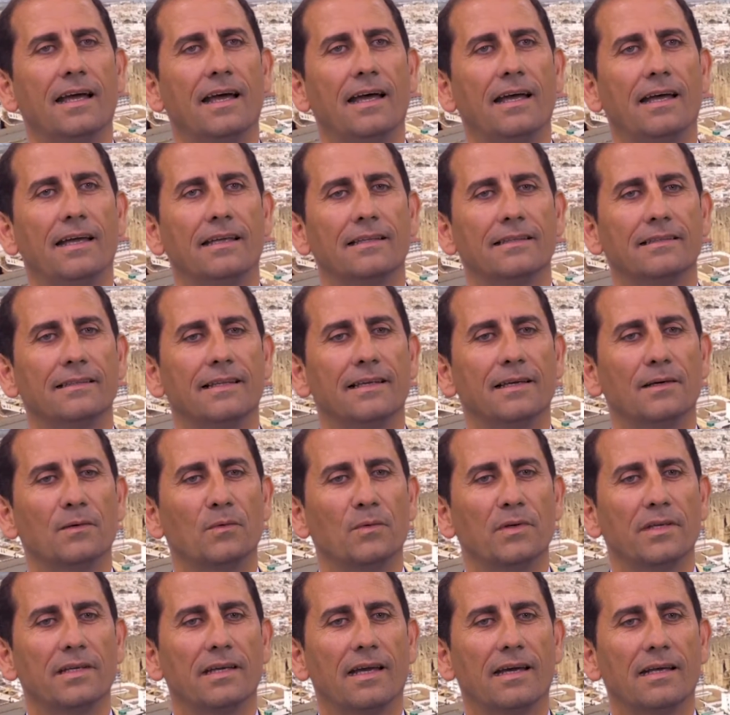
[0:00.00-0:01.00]
and
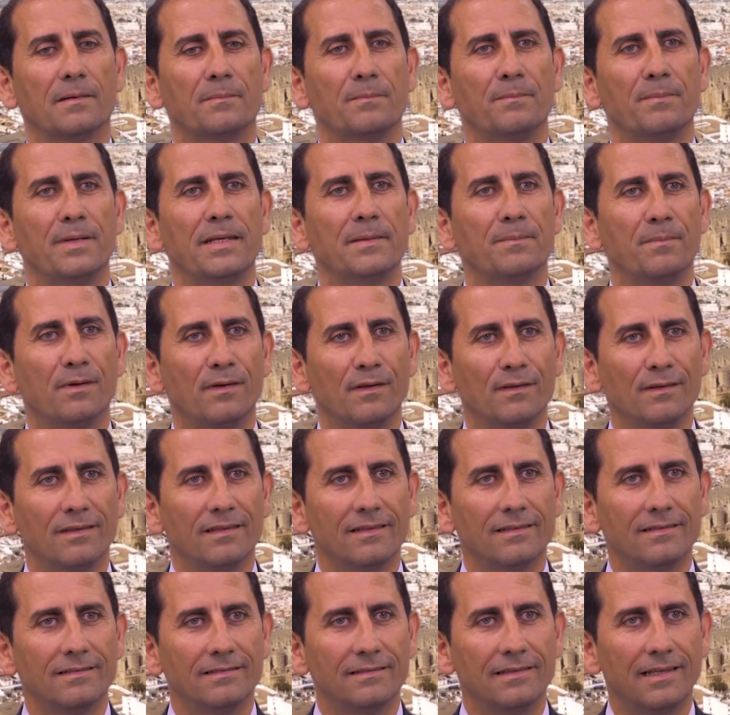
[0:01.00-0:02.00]
we are
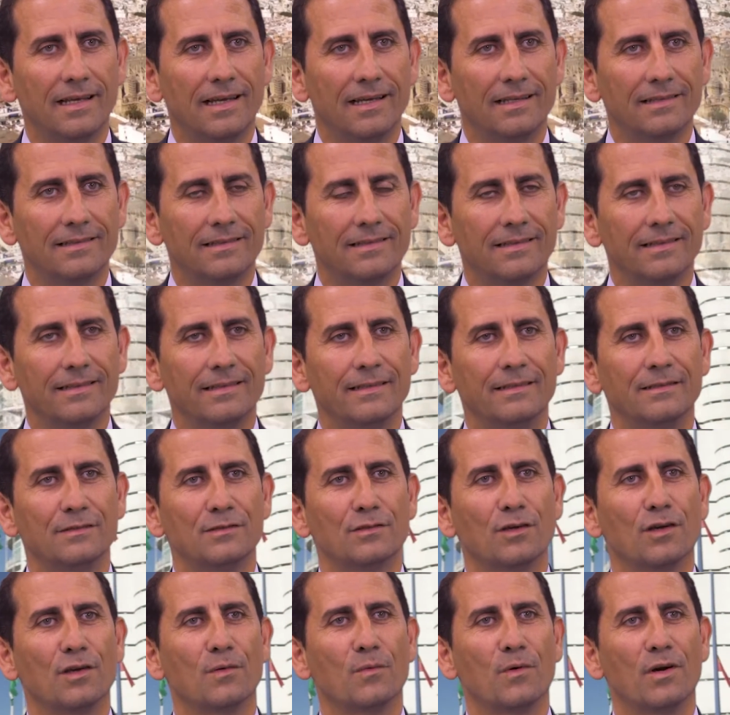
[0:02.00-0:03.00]
people that
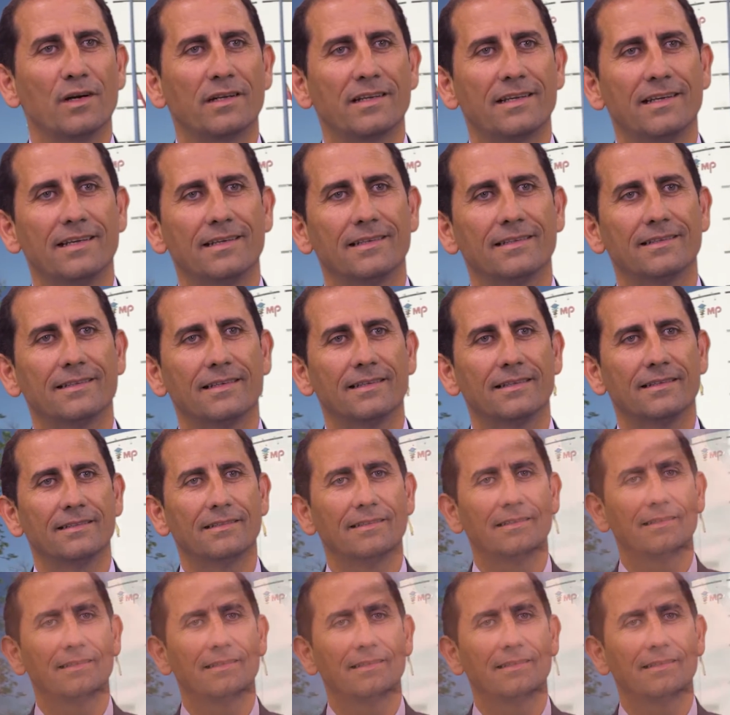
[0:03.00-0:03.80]
enjoy working,